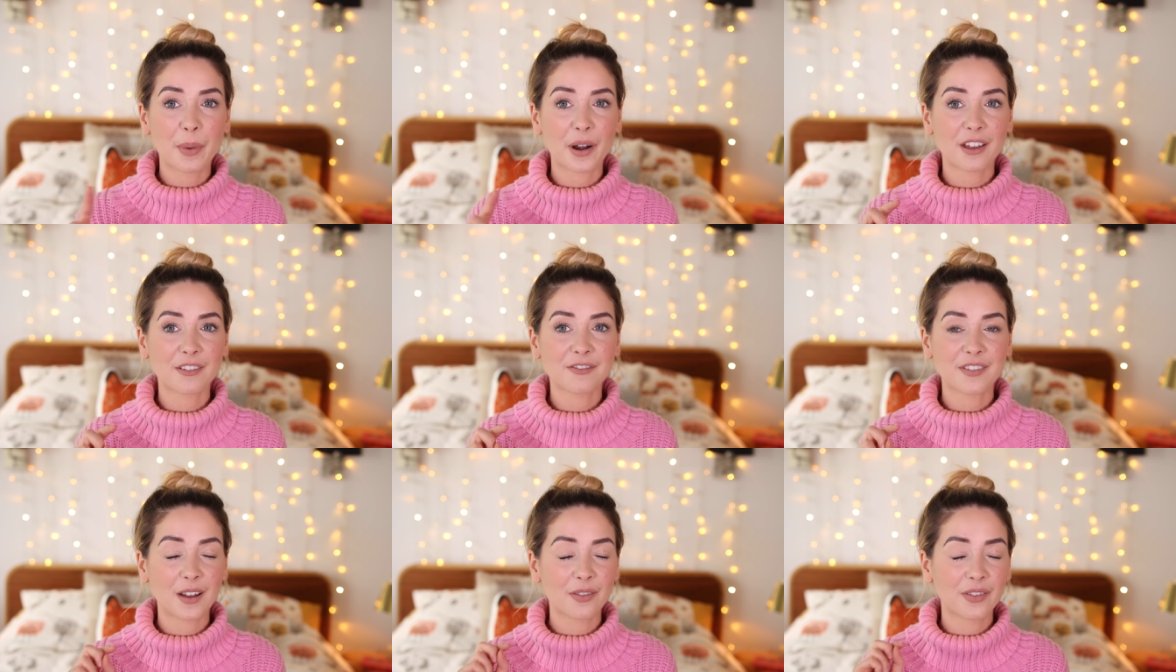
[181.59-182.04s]
but
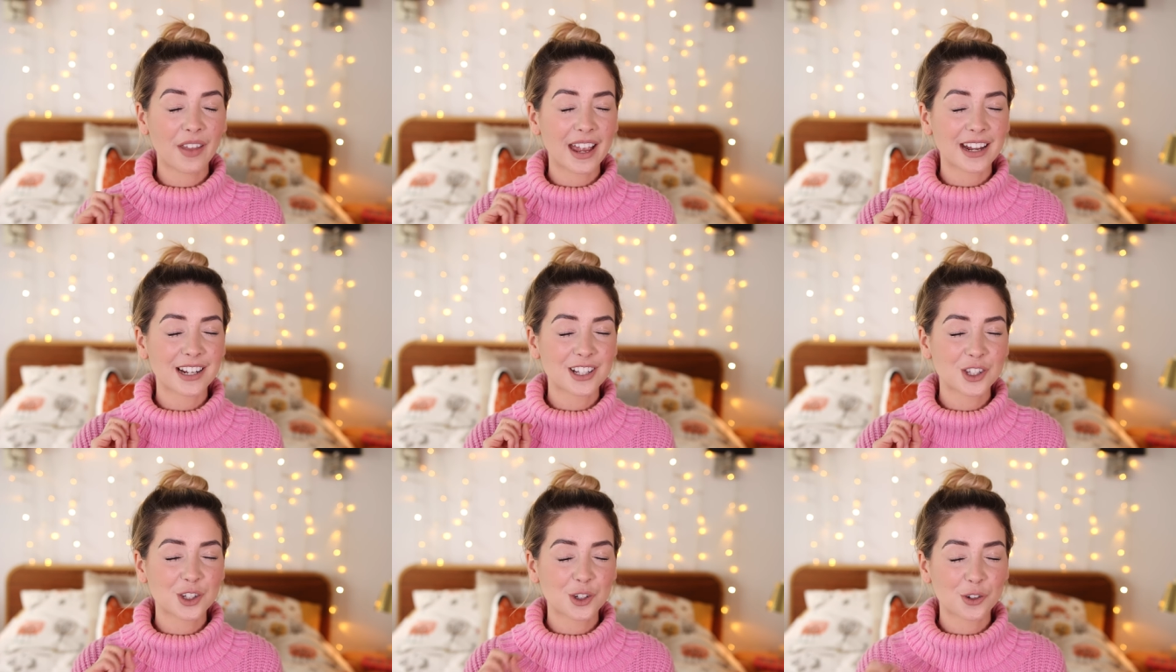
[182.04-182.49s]
I found
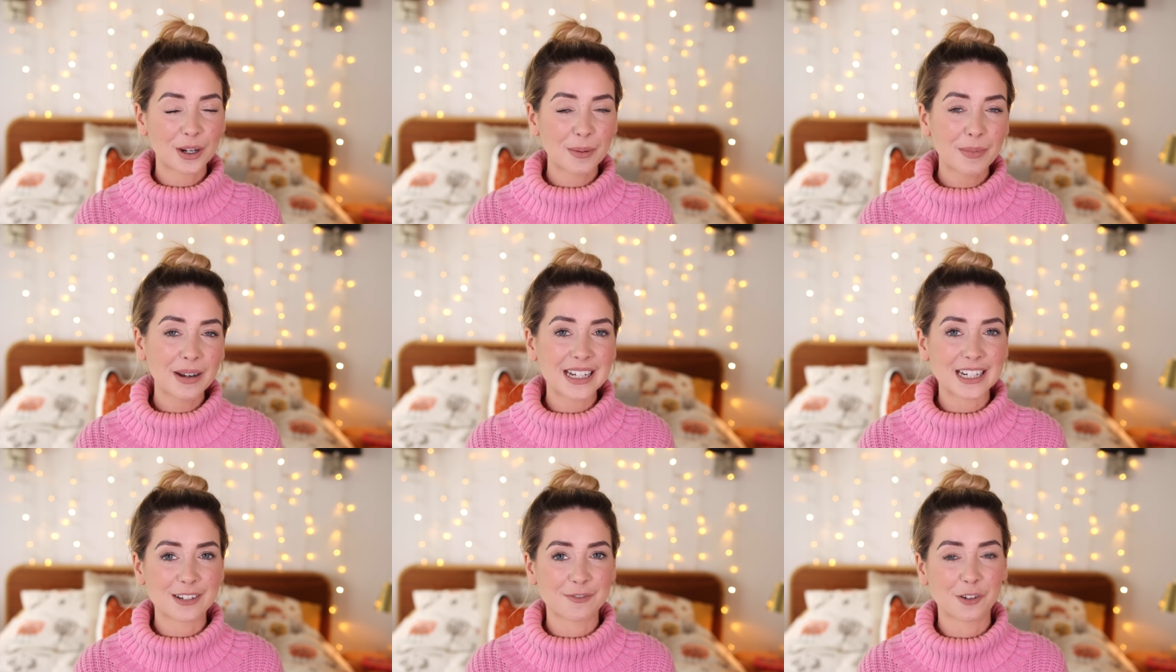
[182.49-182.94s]
that
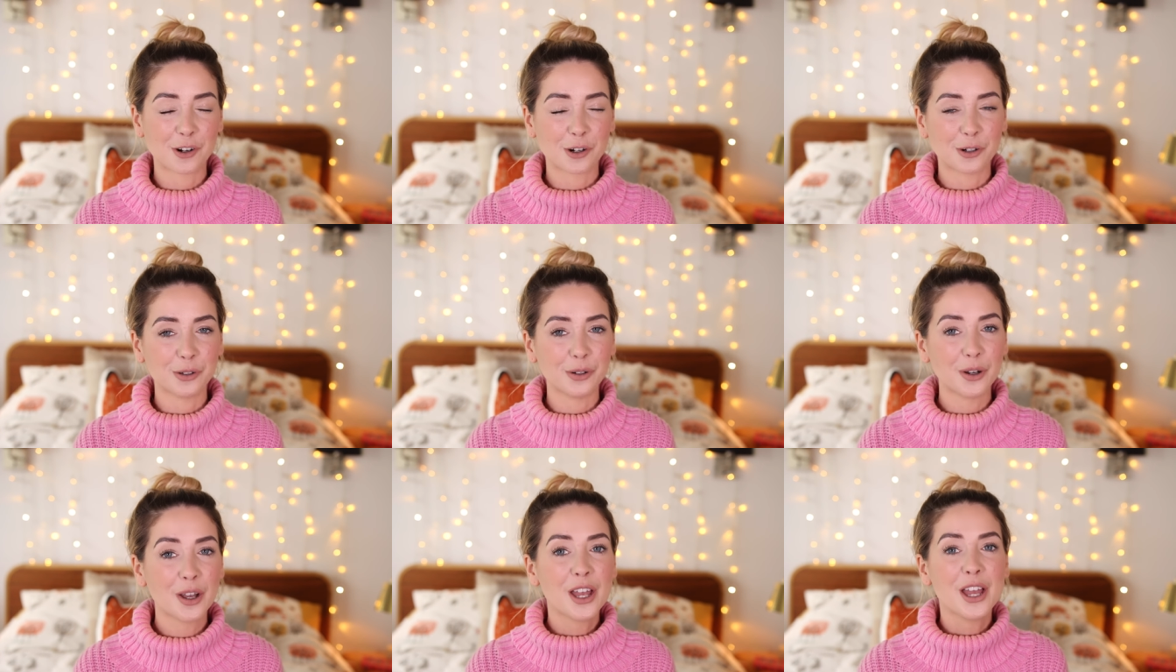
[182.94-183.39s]
extremely
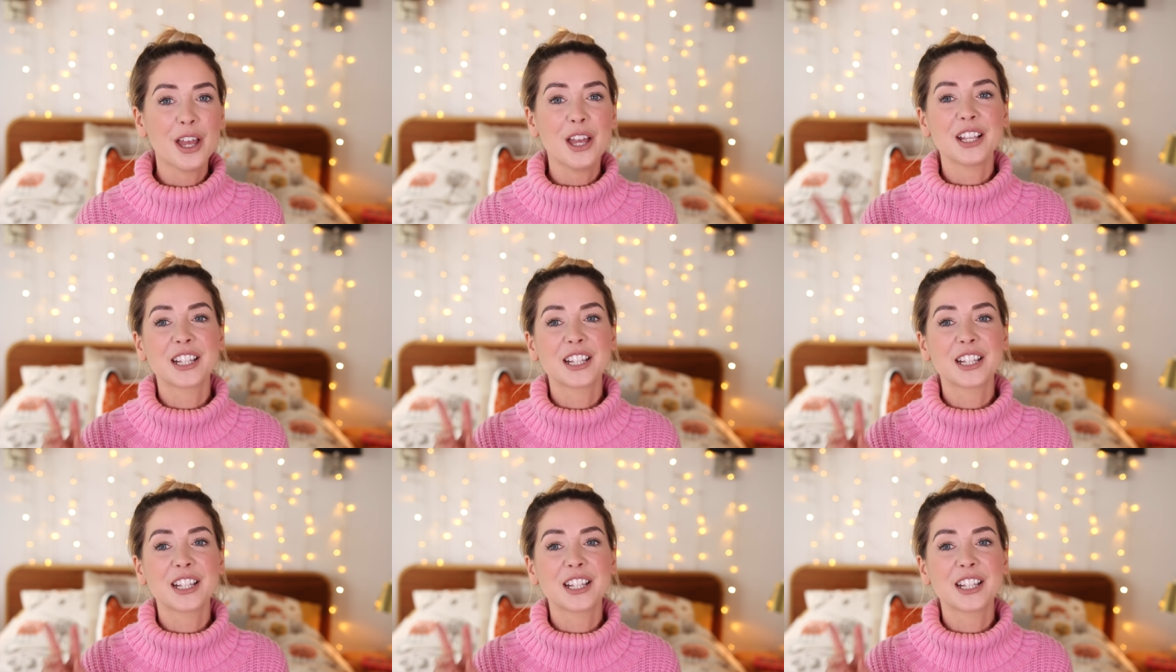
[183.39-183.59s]
difficult.